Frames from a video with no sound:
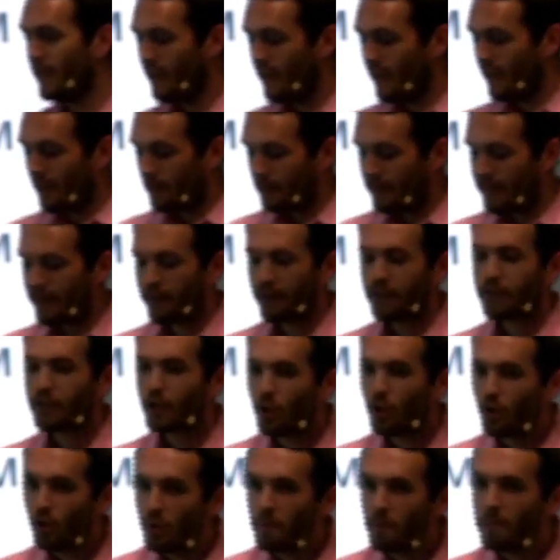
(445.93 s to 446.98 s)
But there are
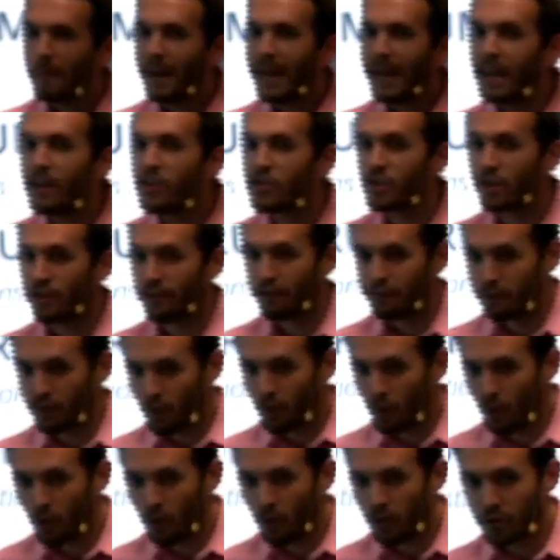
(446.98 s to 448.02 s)
two major
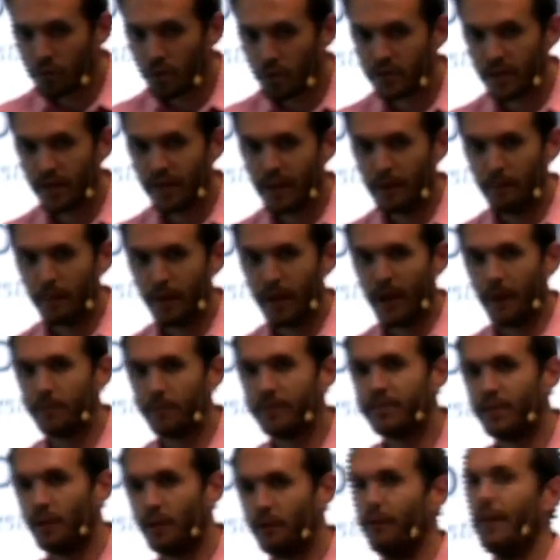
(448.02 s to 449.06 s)
flaws which I think become
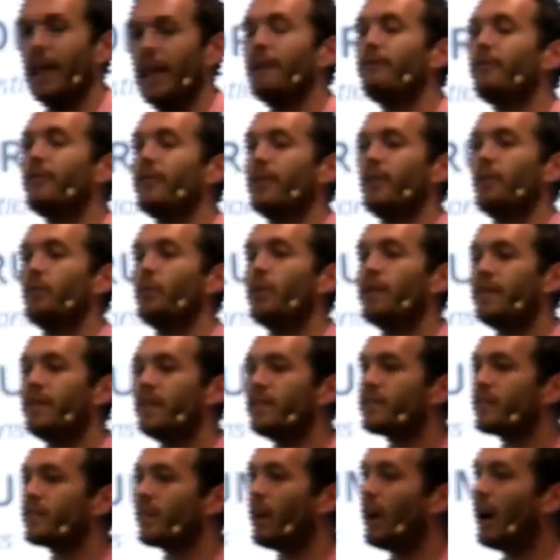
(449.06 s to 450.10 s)
self-evident with this
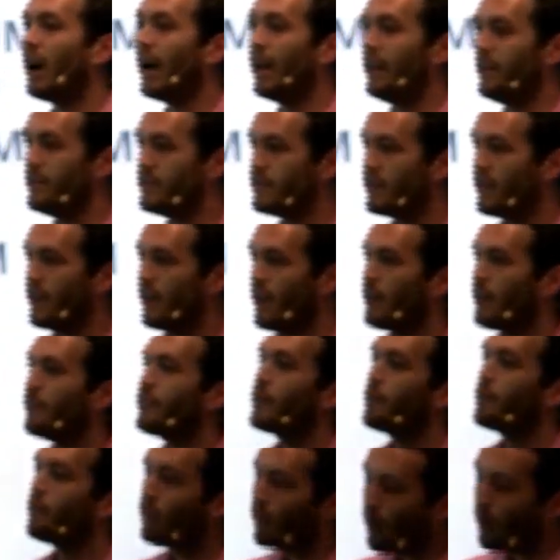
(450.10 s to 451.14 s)
kind of an
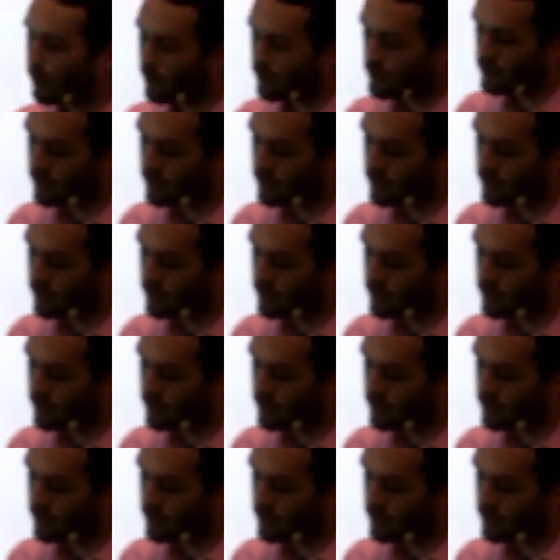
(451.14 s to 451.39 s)
approach.